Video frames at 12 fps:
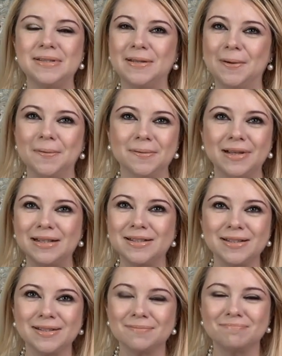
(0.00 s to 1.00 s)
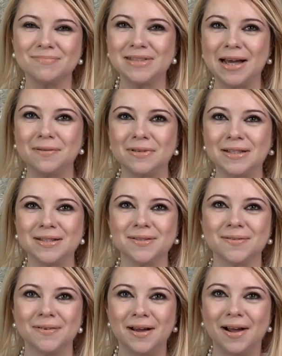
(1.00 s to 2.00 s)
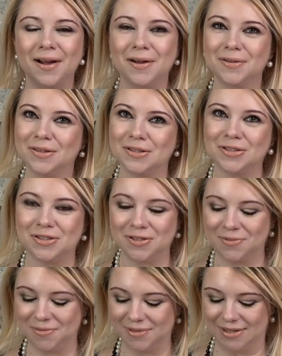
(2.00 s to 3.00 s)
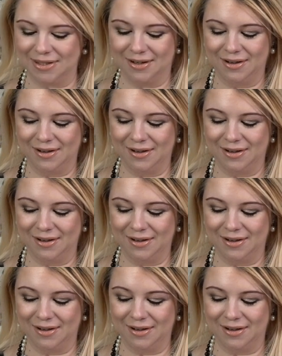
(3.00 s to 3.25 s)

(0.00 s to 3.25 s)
So let's just dive into the shoes.